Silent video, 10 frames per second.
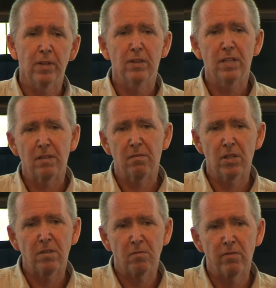that the
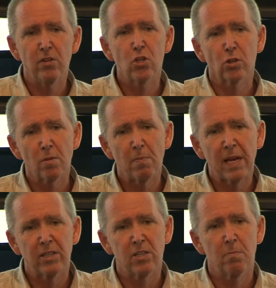visual
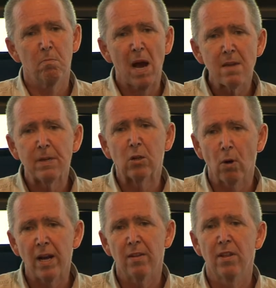impact is maybe
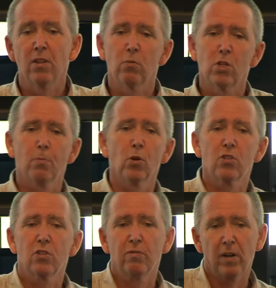greater than the
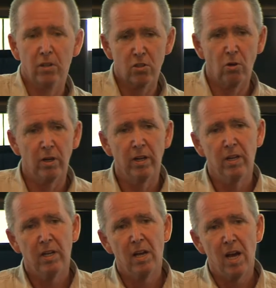response to fungicide.
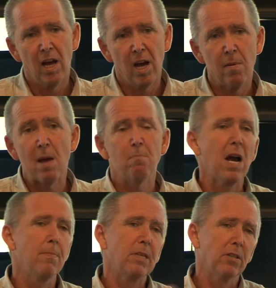And
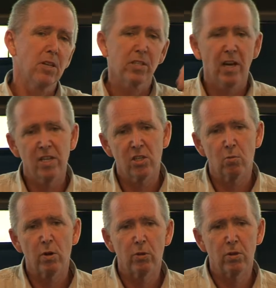maybe in these cases
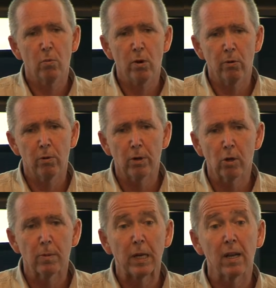we were a
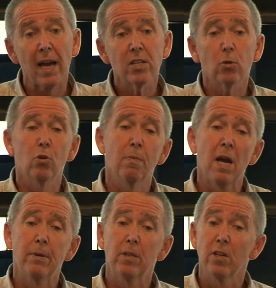little bit late, or
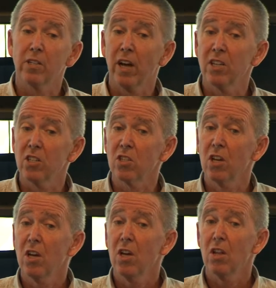maybe in these cases
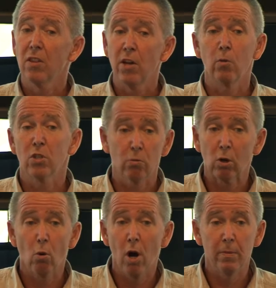there was a
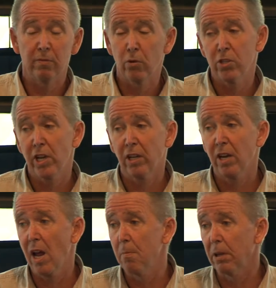requirement for a
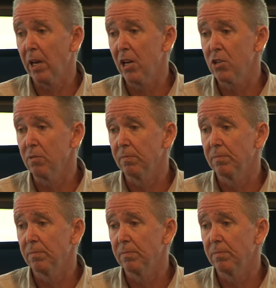second application.